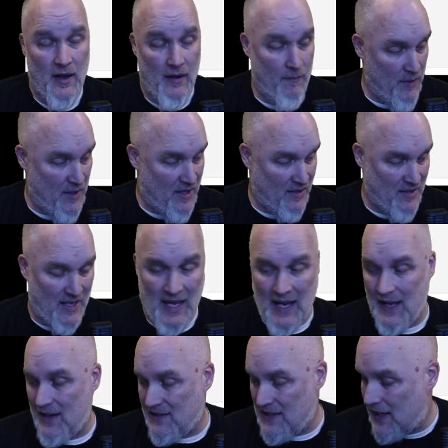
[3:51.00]
because I
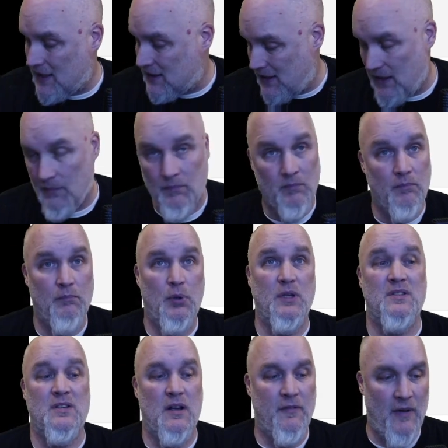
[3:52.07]
can't exactly put
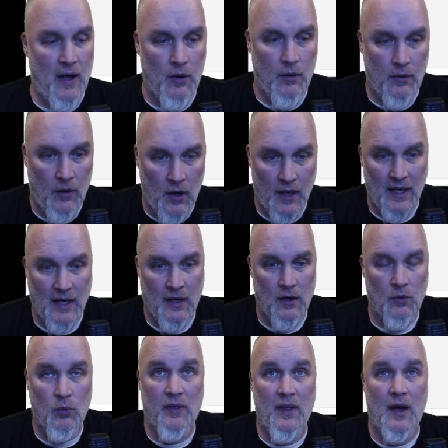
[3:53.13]
stuff out on here
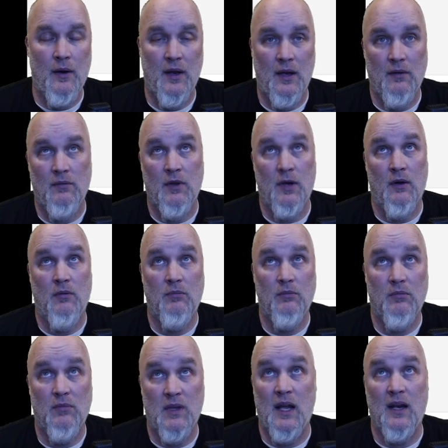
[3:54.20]
without it, you know,
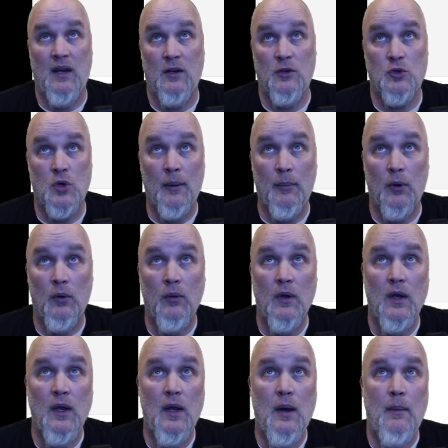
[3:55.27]
getting in trouble.
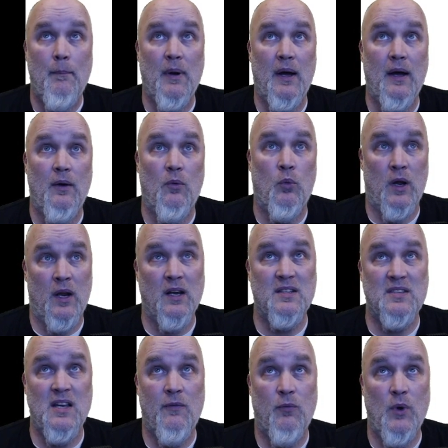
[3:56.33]
But we're going to
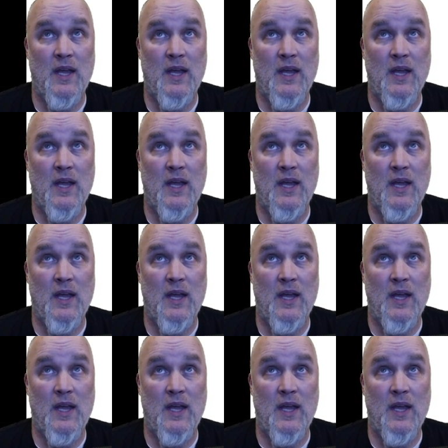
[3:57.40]
see if we